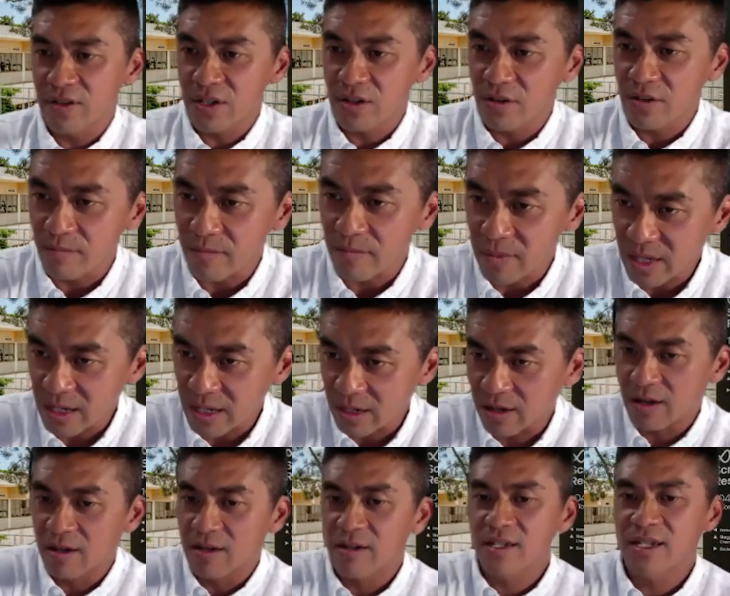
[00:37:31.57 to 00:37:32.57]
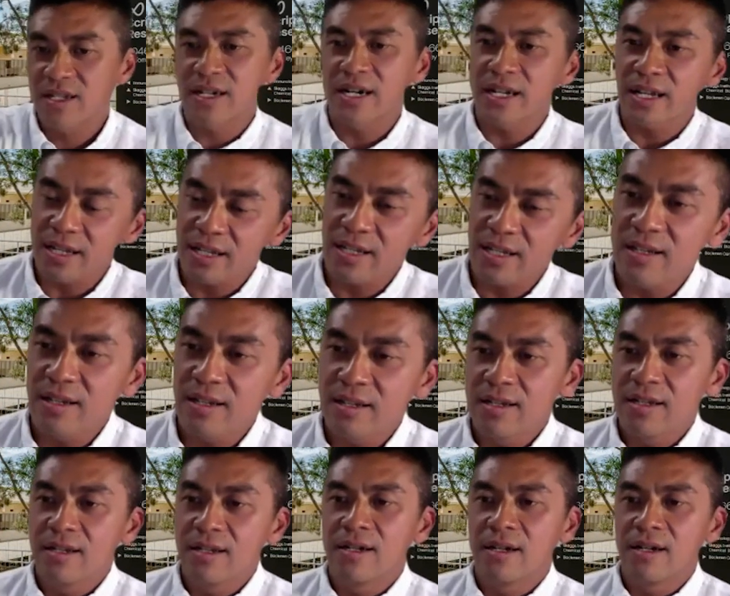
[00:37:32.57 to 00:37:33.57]
So in our studies,
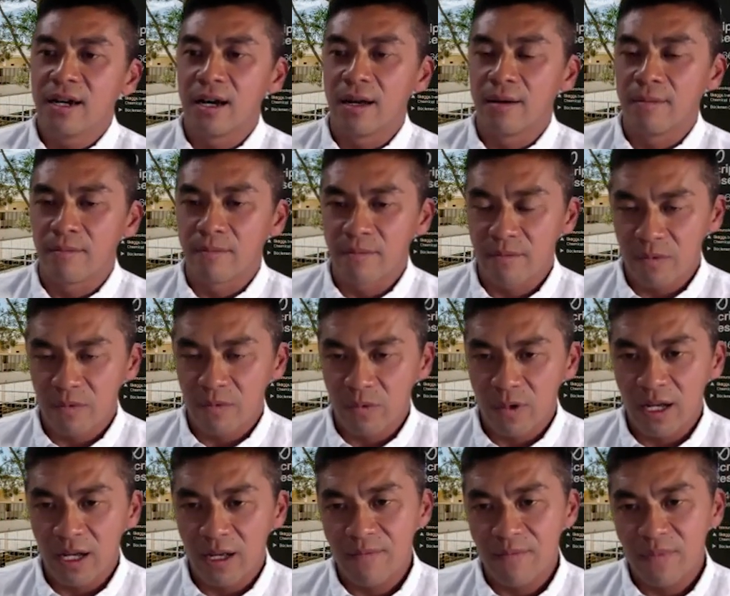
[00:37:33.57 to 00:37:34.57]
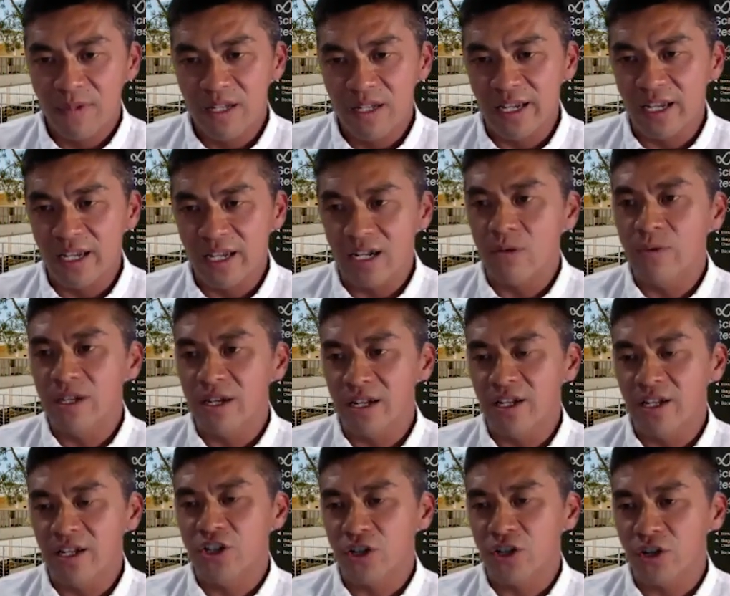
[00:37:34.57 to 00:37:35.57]
um, uh, in data, we I
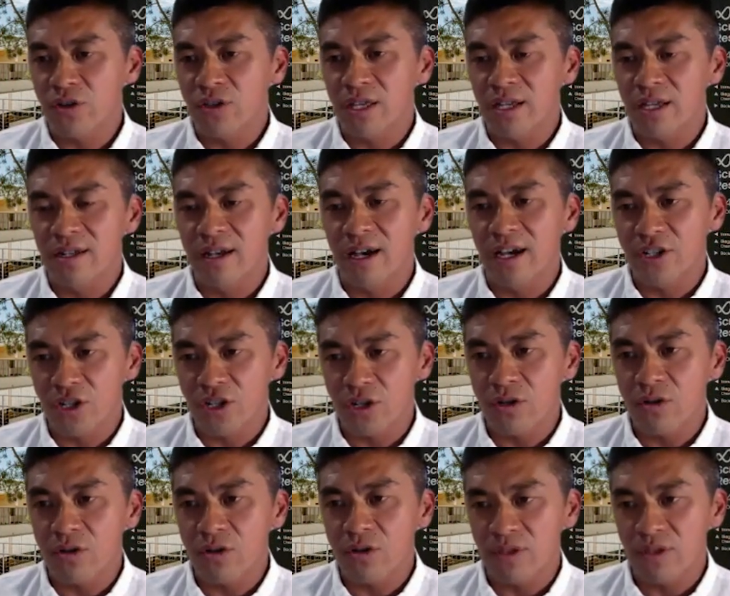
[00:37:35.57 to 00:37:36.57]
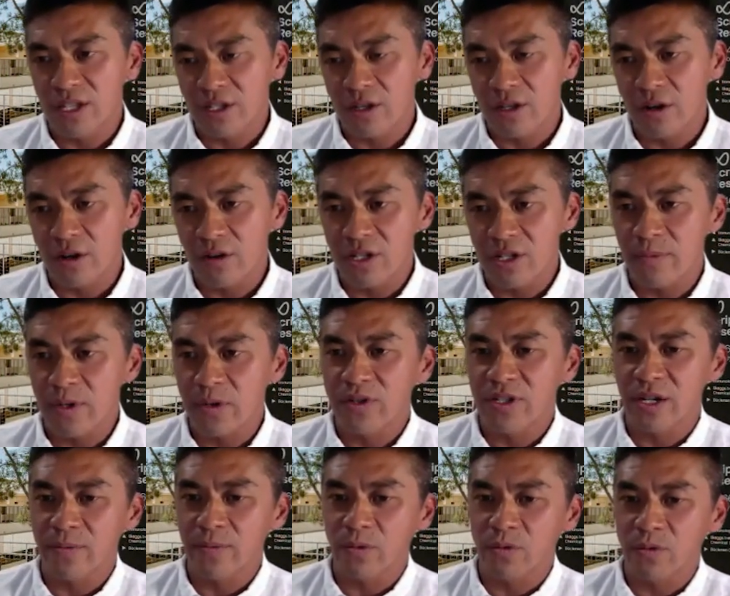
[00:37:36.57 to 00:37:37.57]
didn't show you that N O D two, this host immune
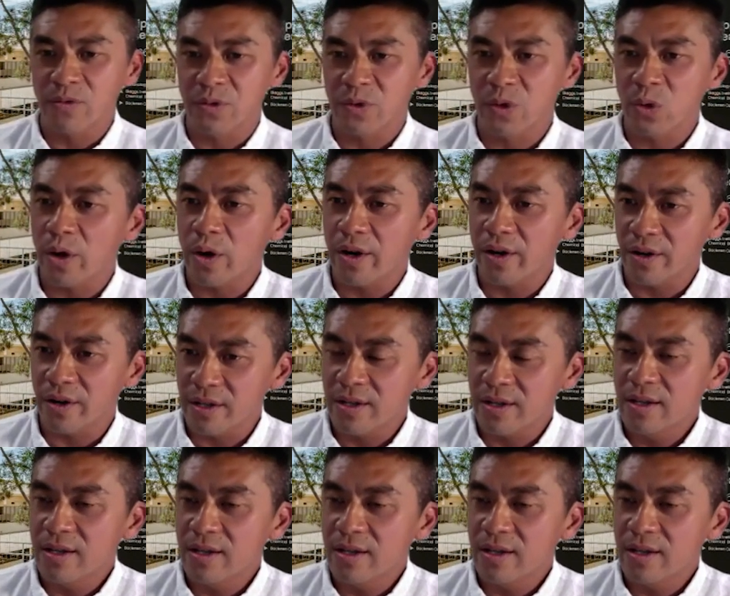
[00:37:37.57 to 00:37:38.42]
receptor, was required.